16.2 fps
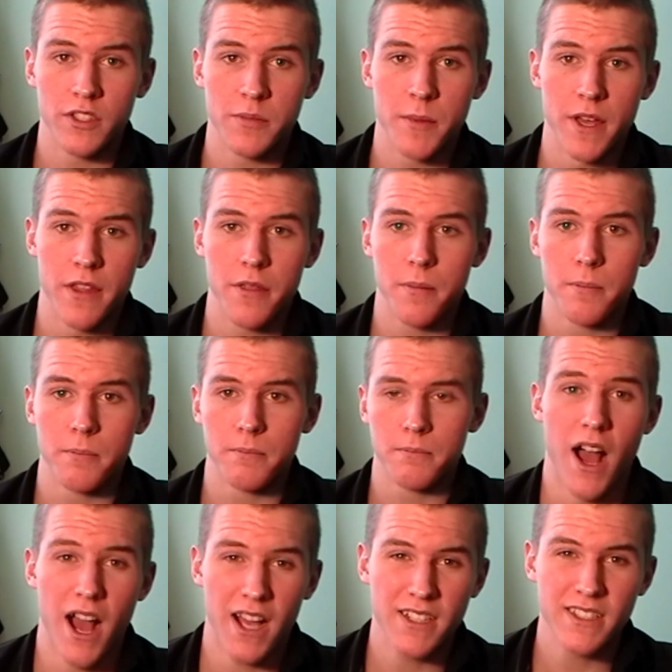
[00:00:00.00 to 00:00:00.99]
Smith.
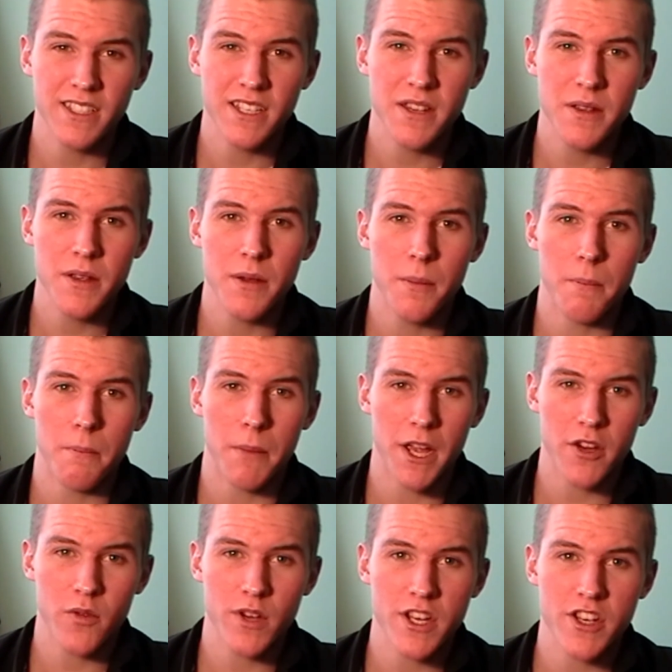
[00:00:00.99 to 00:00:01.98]
I see
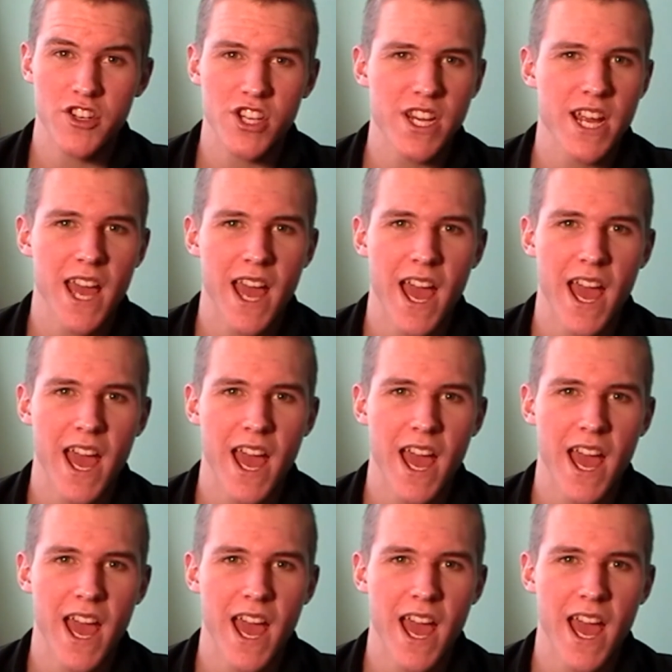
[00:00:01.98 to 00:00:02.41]
Mike Ricci